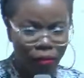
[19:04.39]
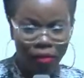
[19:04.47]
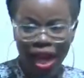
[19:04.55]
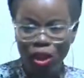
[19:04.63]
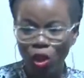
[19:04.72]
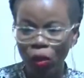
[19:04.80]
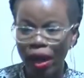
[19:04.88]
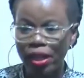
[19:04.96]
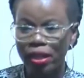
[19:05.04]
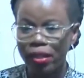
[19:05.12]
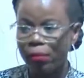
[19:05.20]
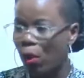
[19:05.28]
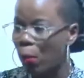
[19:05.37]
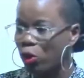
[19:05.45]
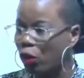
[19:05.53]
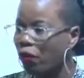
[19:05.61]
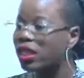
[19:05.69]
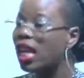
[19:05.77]
That's great. But
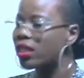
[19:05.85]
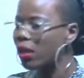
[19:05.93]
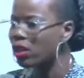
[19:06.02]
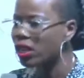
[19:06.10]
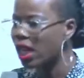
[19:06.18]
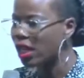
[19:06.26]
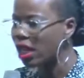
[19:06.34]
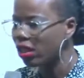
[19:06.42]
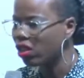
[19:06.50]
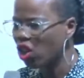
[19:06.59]
most of us ask them, what's that thing?